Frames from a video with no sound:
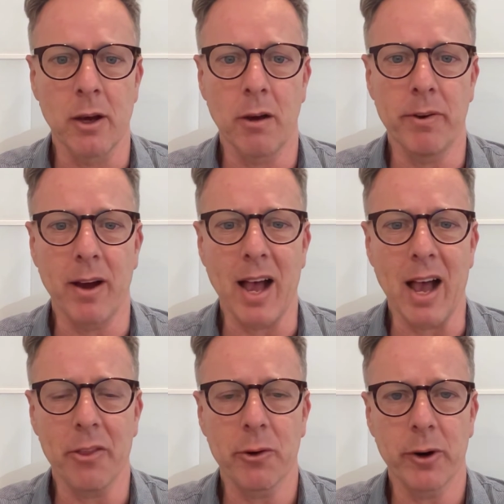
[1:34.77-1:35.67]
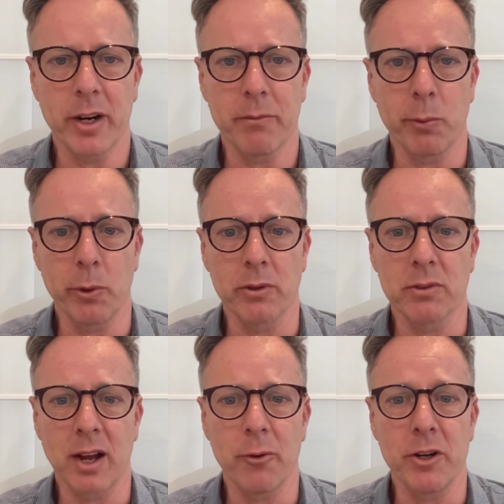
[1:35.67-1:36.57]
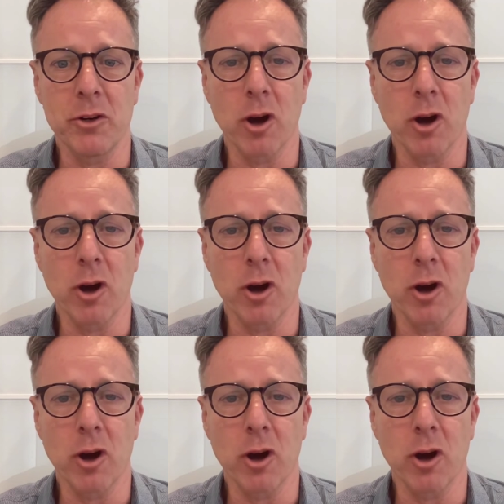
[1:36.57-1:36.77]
of how other creative works are in